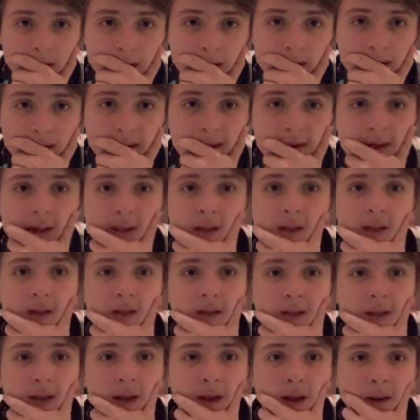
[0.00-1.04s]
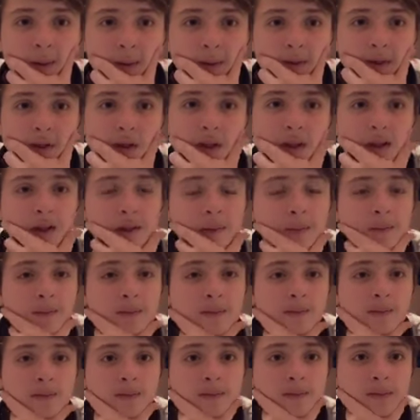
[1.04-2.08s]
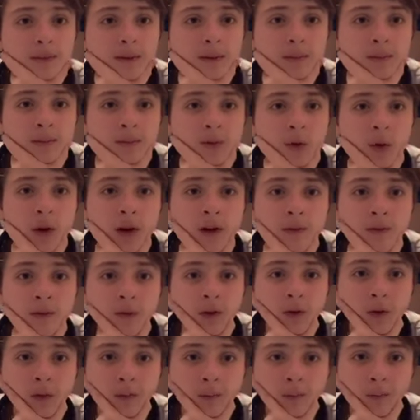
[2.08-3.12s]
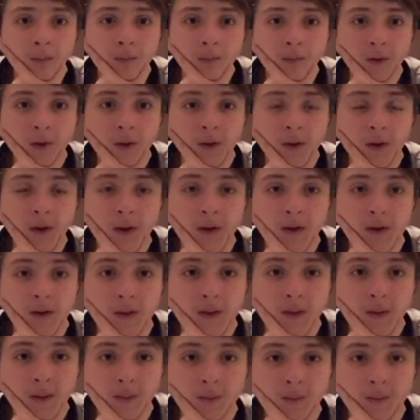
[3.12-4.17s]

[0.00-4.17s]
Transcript: I just can't say how much I am grateful for this.